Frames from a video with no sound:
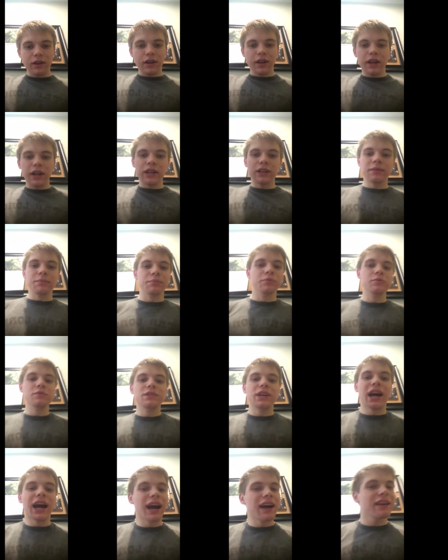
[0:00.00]
and the
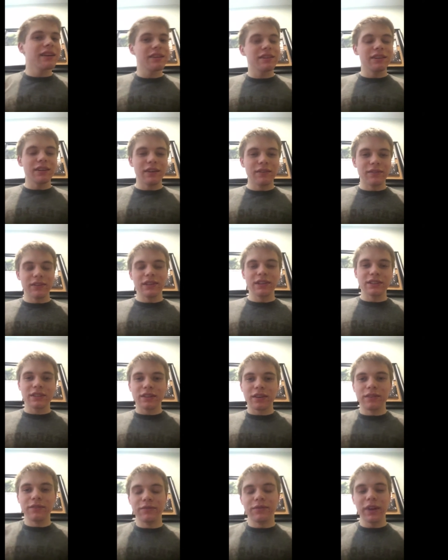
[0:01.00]
brutality of it is
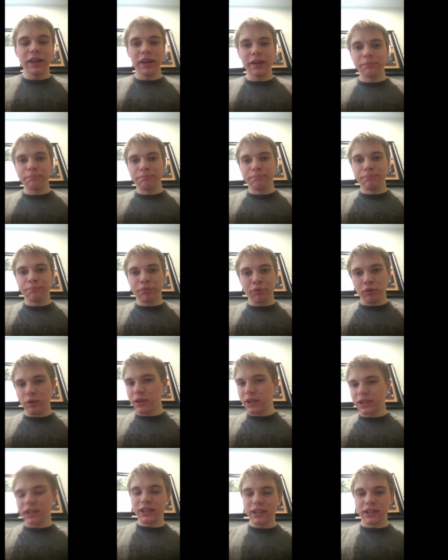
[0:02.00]
conveyed
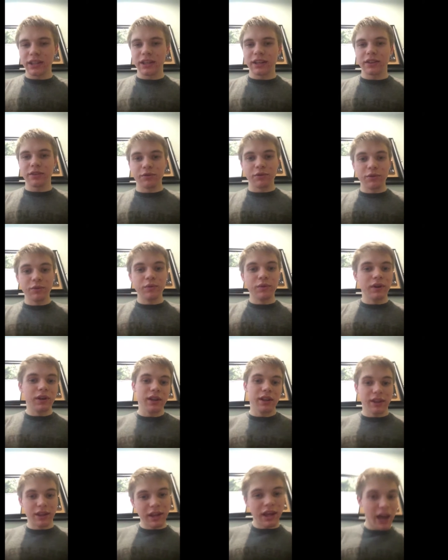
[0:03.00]
brilliantly through
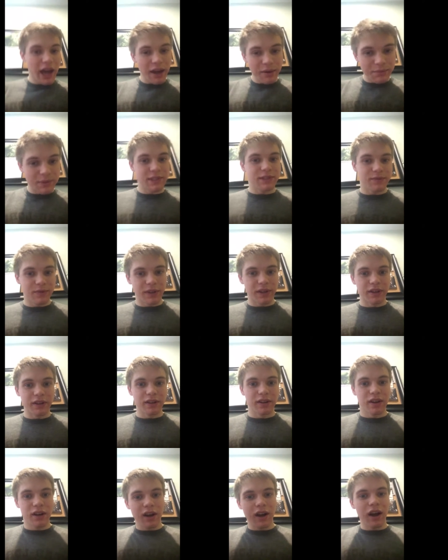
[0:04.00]
the
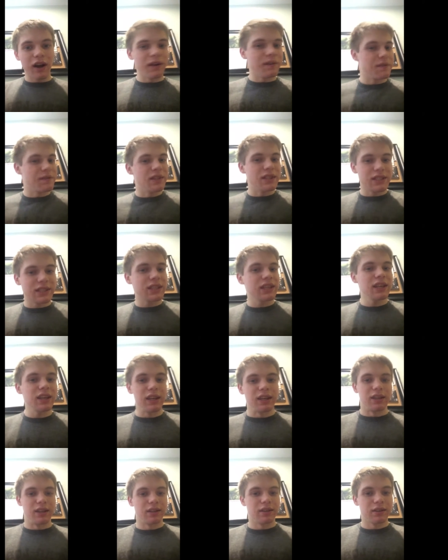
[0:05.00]
atmosphere of the
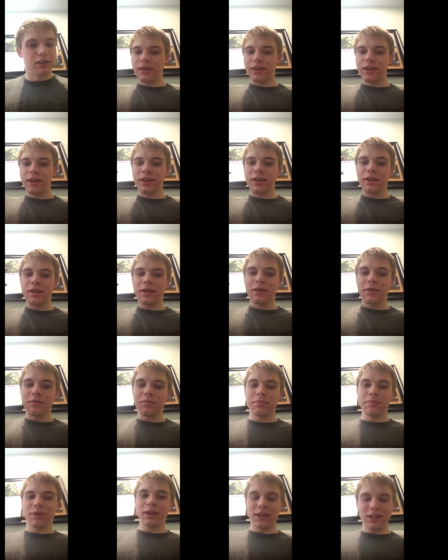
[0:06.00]
scene.
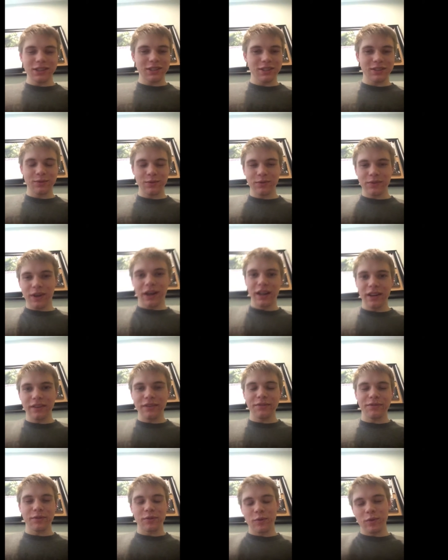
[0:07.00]
Plus, we've kind
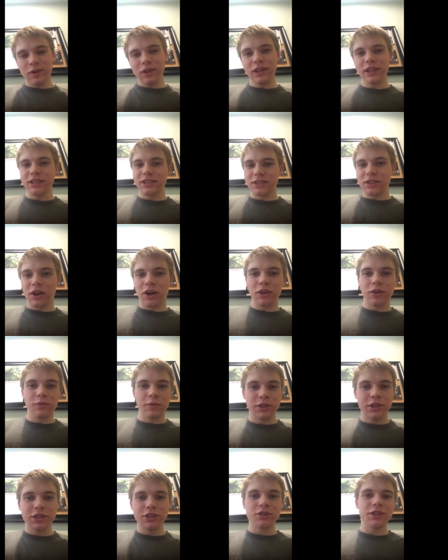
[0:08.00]
of released all the
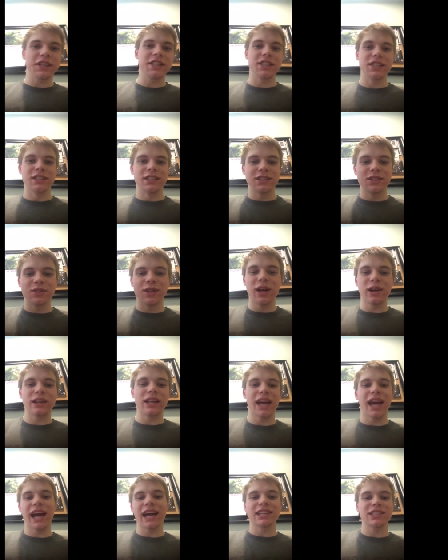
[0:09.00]
restrictions, so now
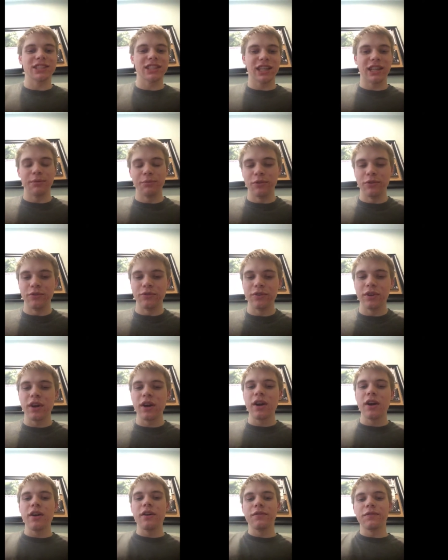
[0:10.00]
the action can move
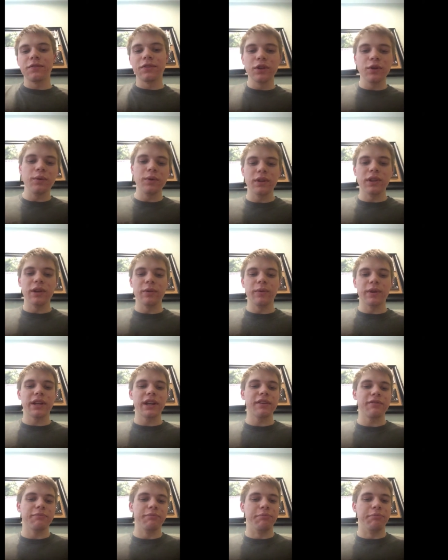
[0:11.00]
fluidly. We can have